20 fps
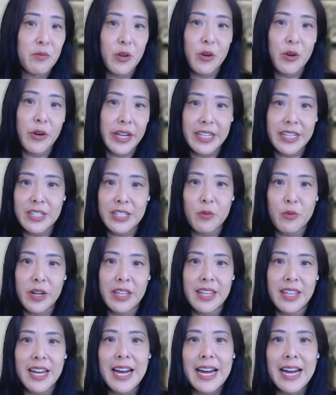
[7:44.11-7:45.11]
we're going into one
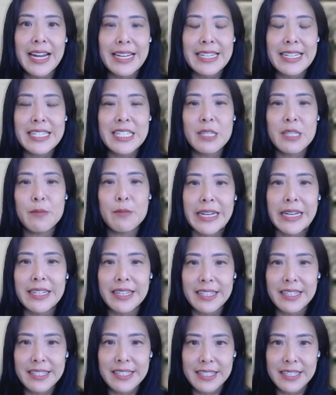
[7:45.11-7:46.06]
of the highest spending